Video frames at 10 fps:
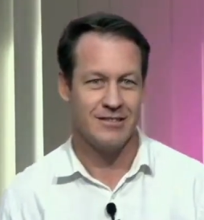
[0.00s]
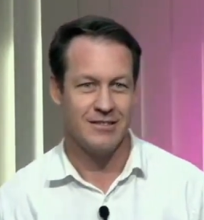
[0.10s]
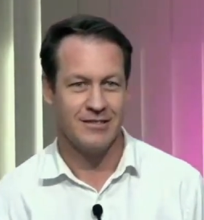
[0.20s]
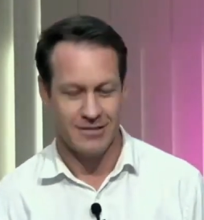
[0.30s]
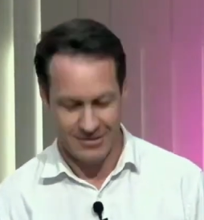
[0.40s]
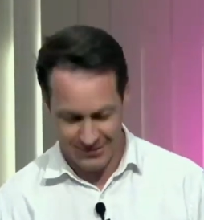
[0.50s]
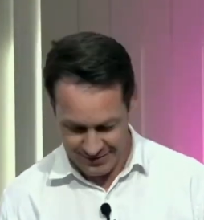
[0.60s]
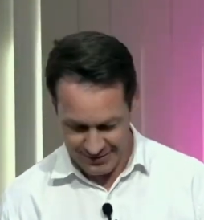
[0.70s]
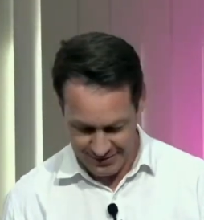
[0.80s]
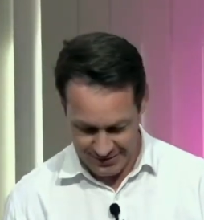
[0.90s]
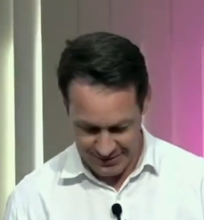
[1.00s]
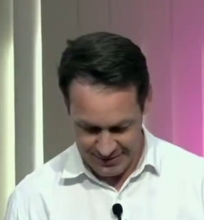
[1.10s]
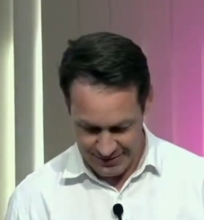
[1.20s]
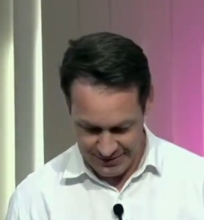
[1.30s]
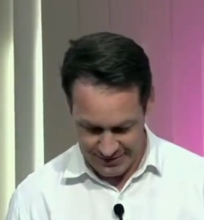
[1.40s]

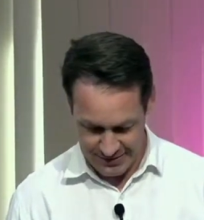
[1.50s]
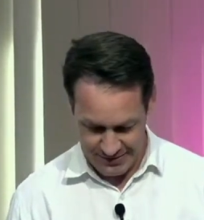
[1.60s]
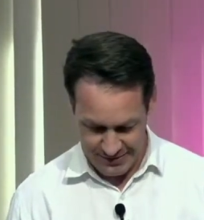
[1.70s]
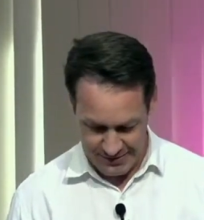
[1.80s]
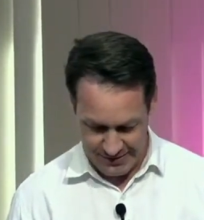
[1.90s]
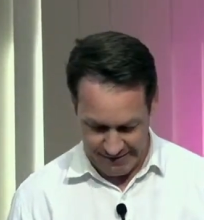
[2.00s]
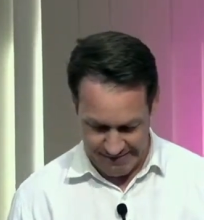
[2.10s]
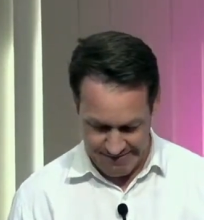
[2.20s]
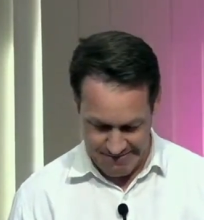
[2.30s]
Nobody speaks.